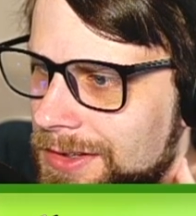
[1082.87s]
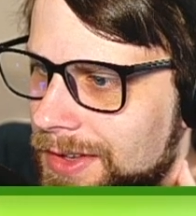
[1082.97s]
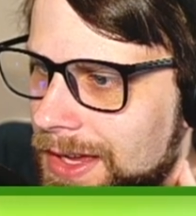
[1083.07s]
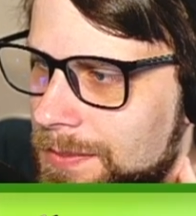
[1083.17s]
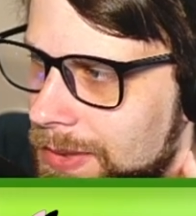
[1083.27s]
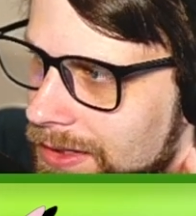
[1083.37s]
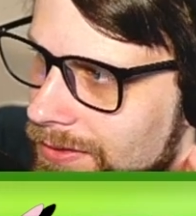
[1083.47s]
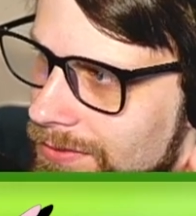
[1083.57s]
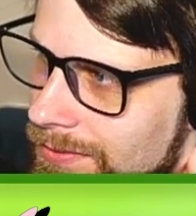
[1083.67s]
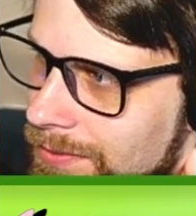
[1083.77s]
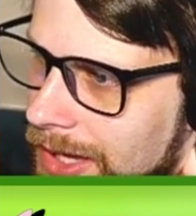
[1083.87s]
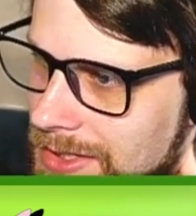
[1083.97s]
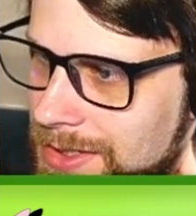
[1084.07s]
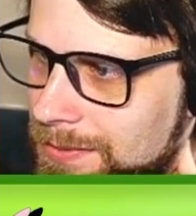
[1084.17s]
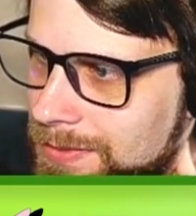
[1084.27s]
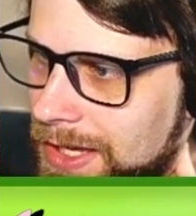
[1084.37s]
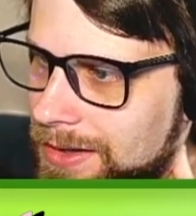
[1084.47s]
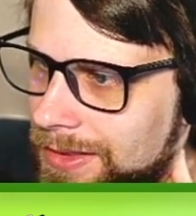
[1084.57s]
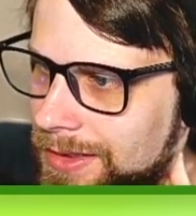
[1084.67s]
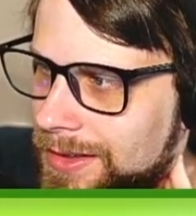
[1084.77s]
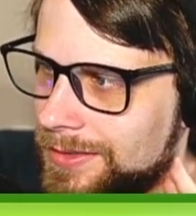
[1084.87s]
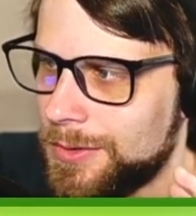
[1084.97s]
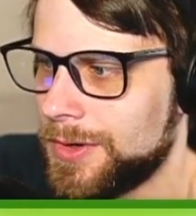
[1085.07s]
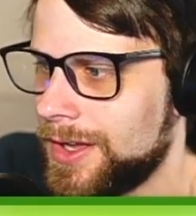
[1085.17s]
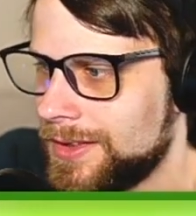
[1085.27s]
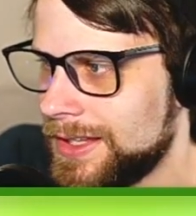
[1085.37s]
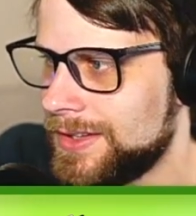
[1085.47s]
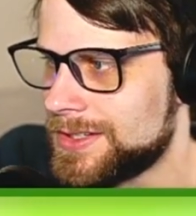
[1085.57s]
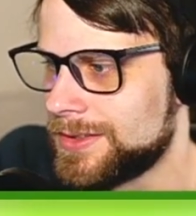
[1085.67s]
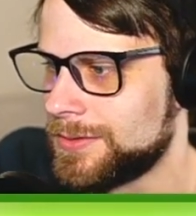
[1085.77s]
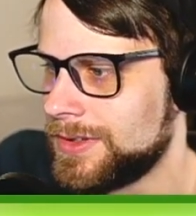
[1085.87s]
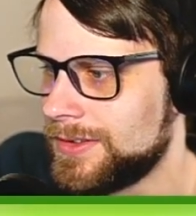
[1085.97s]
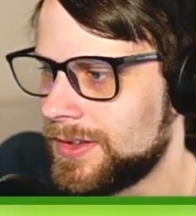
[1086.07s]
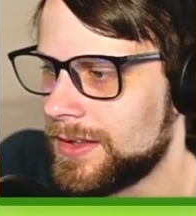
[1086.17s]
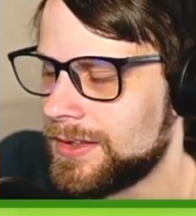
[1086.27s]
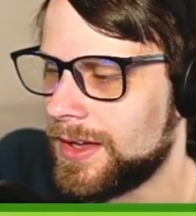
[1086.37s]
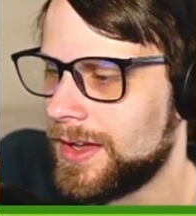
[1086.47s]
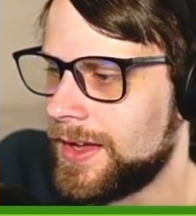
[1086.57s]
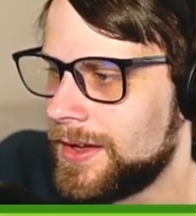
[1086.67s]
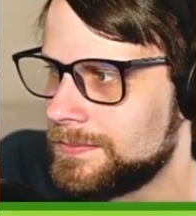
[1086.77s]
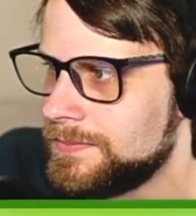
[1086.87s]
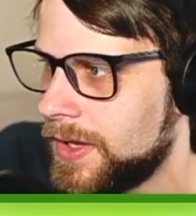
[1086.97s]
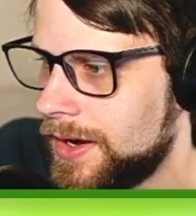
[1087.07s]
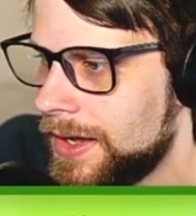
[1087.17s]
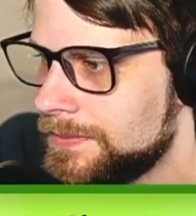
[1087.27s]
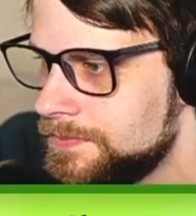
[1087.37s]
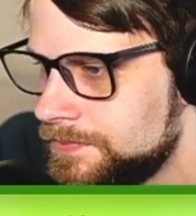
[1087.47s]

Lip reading: typing matchup kind of thing going on. That's actually really solid. All right.